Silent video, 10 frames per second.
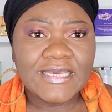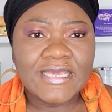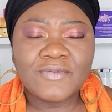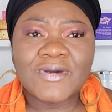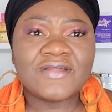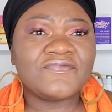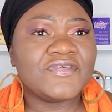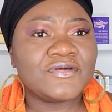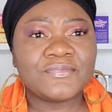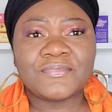In one of
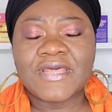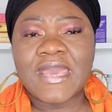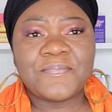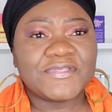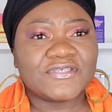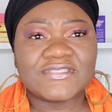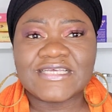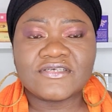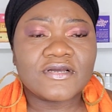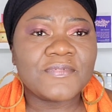the episodes,
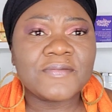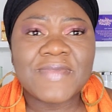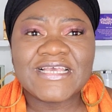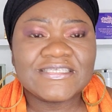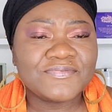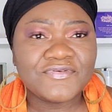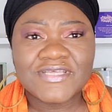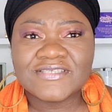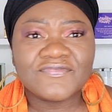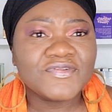I talk about my
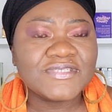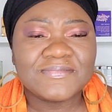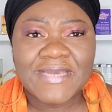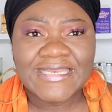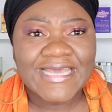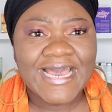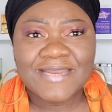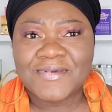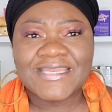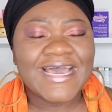experience of losing my
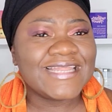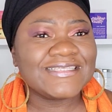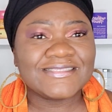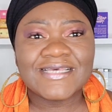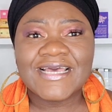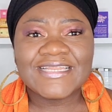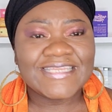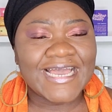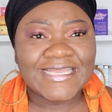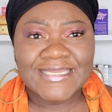dad. My dad has
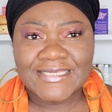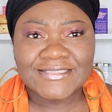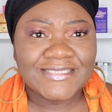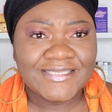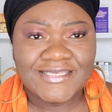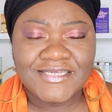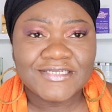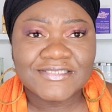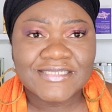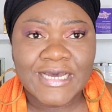died 19
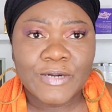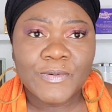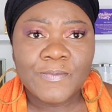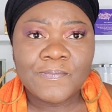years now.